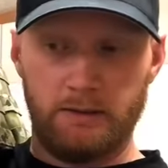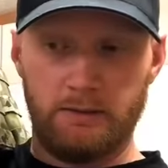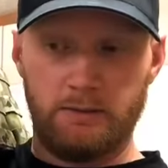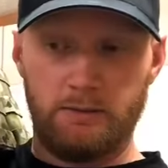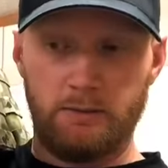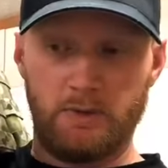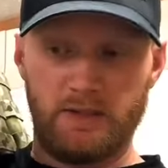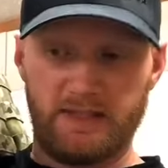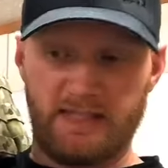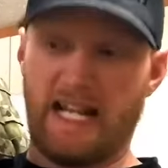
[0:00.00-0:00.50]

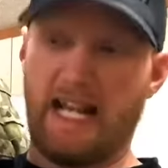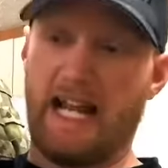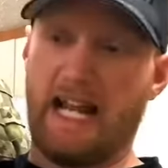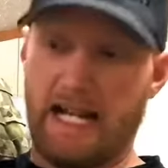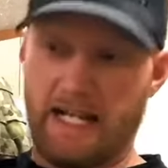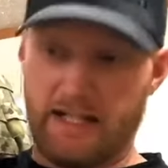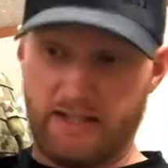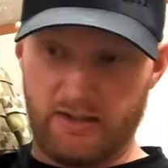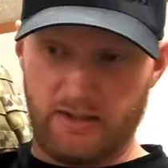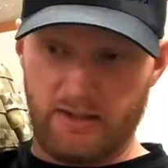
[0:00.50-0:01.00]
was
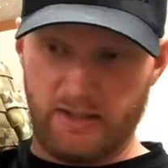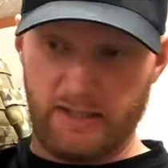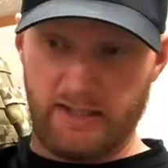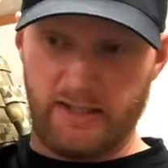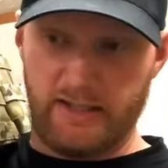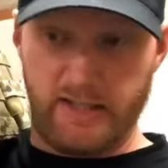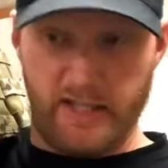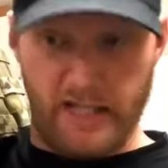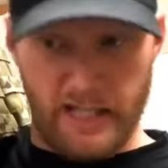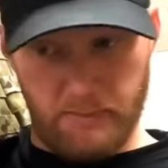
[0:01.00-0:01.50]
actually
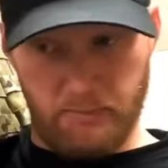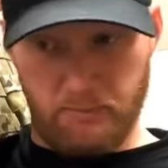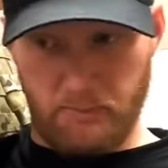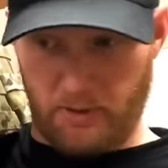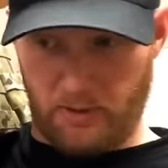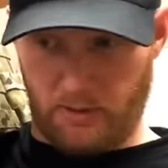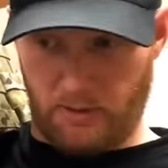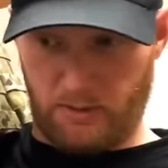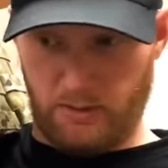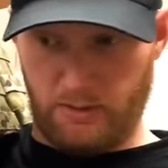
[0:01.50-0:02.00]
cheaper
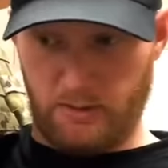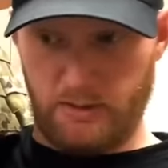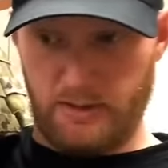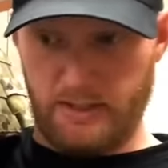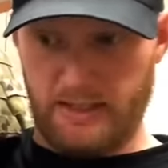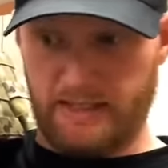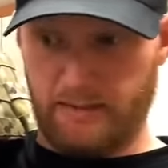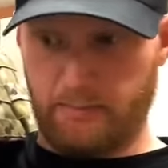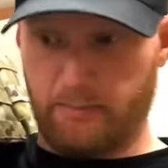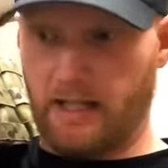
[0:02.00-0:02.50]

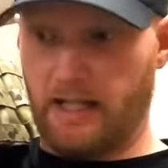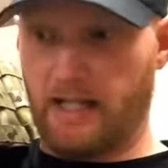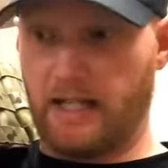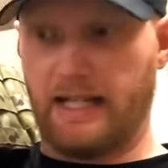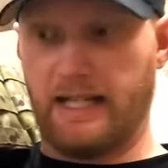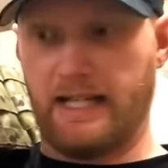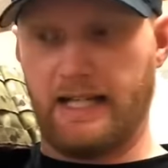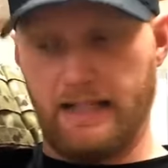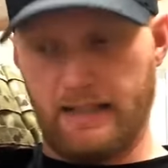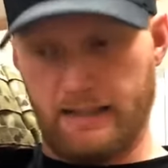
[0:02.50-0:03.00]
to buy
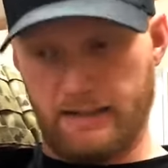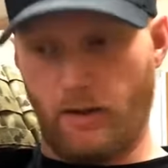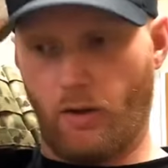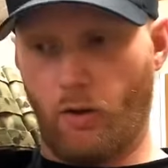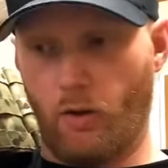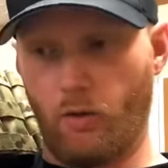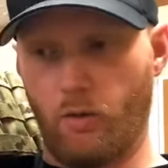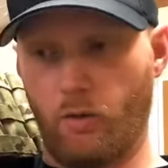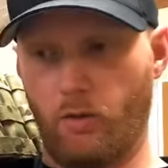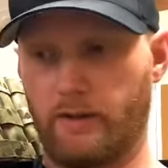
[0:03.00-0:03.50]
his
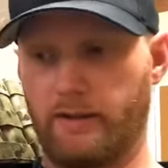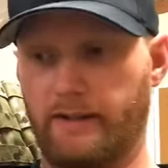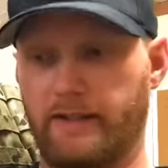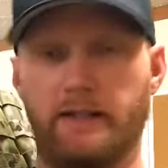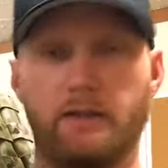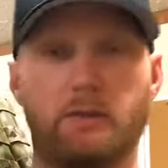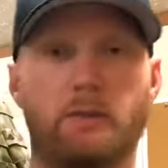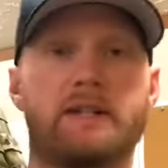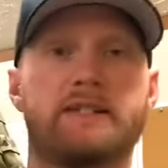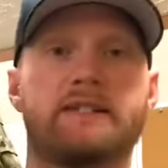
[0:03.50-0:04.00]
whole one than it
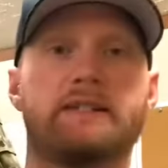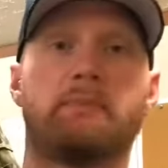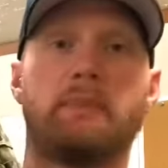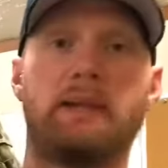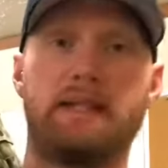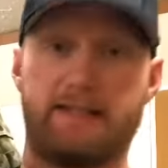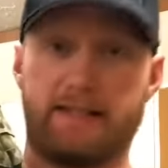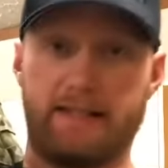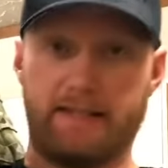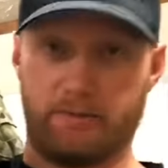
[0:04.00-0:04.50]
was to
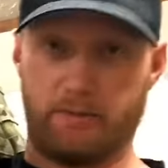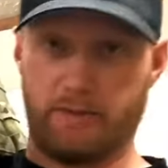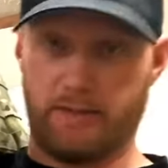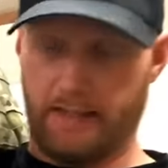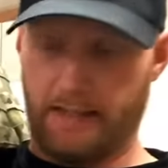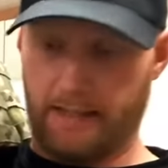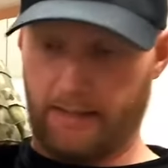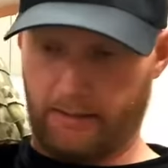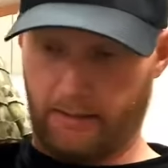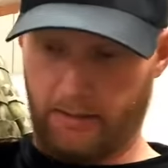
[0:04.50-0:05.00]
piece this one
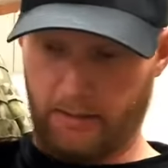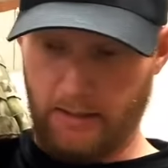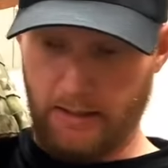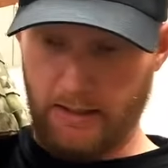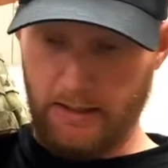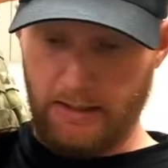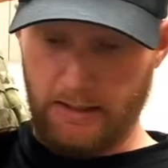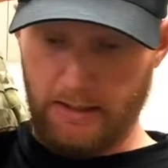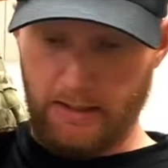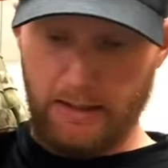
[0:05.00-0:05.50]
together.
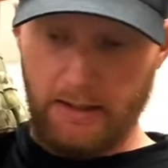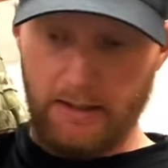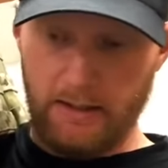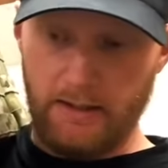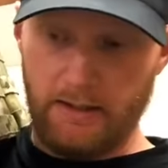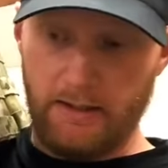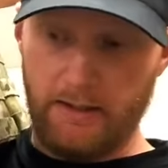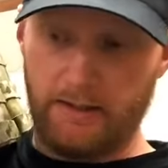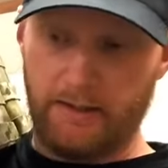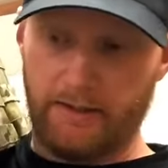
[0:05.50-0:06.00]

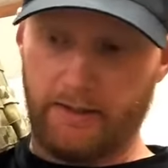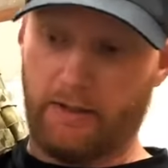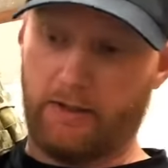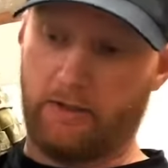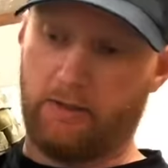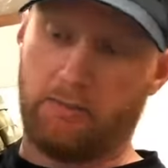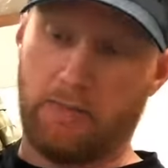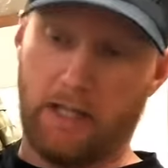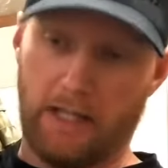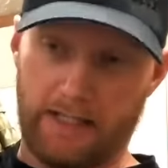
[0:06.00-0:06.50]
Now,
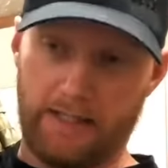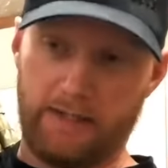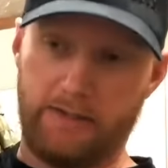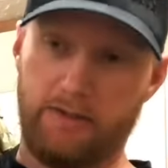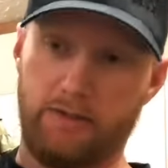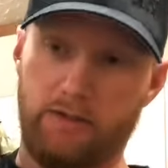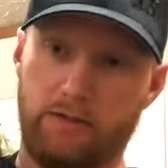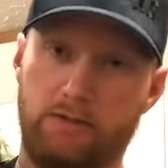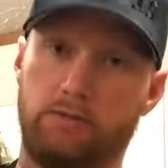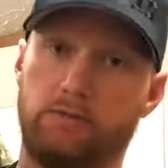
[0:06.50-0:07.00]
mind
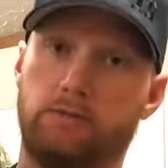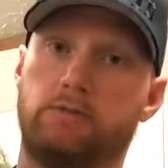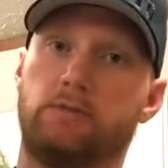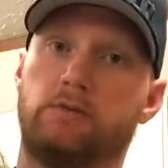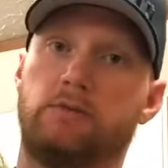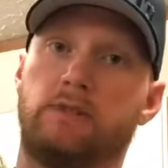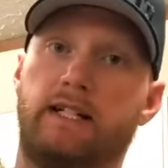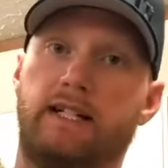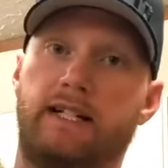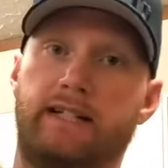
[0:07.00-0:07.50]
you,
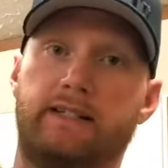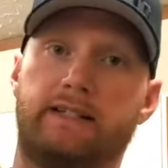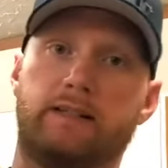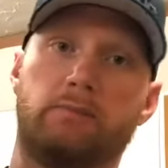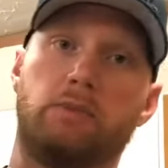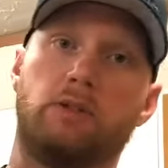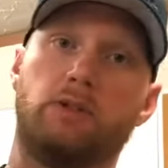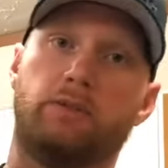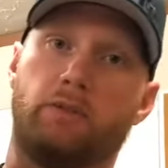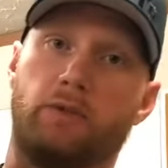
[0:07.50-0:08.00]
it is a
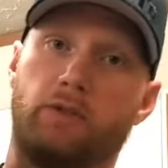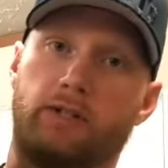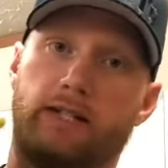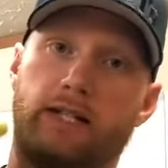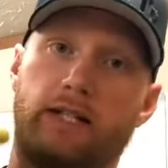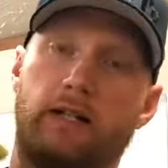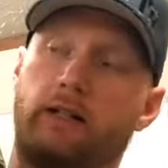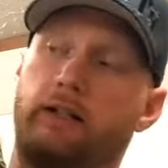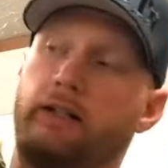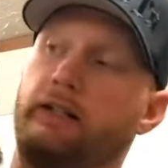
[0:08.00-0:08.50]
Blue Force
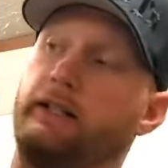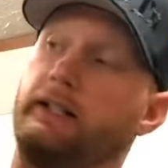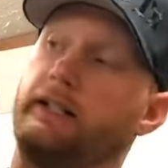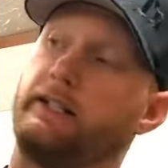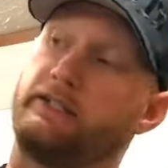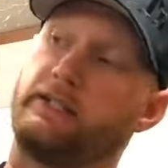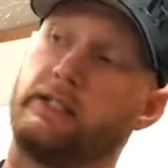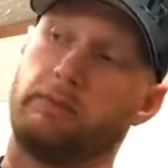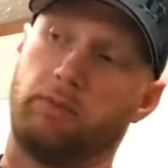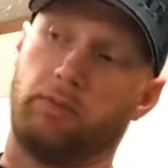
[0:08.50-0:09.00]
gear. You can get
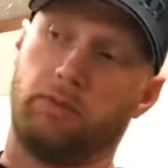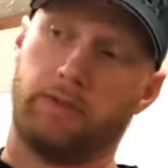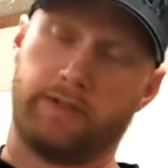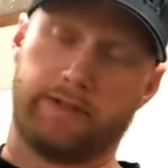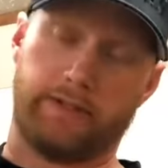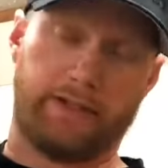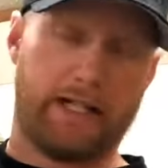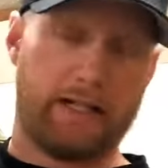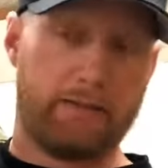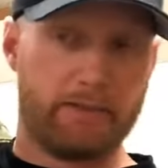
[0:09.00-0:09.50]
cheaper ones on
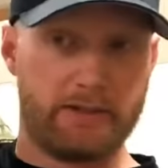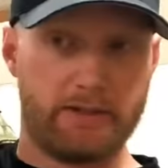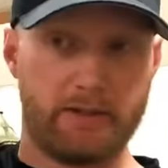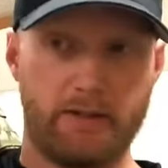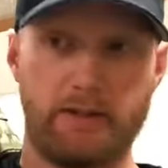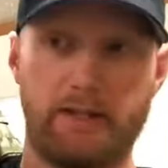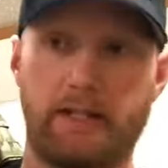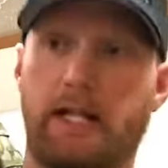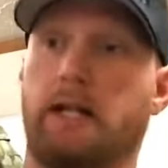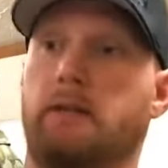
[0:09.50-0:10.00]

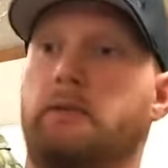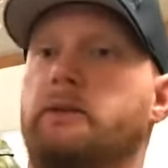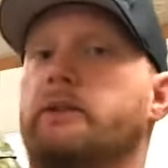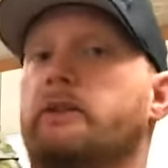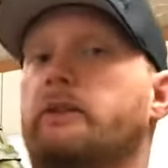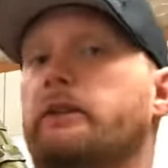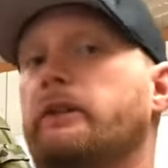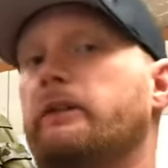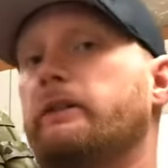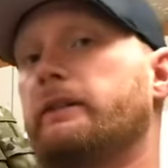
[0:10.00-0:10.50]
Amazon.
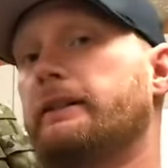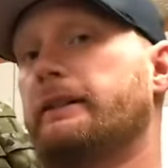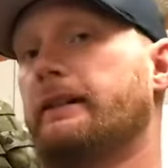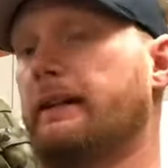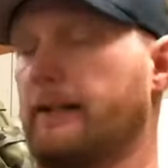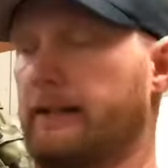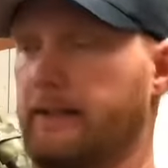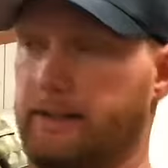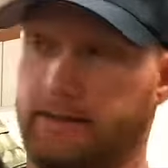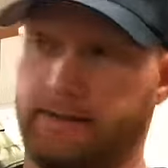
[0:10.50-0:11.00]
Amazon always
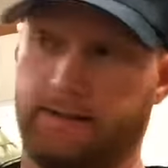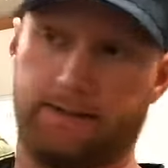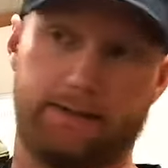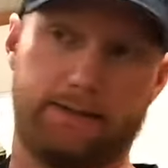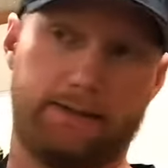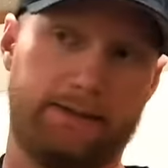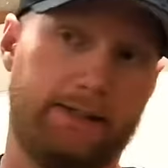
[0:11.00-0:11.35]
has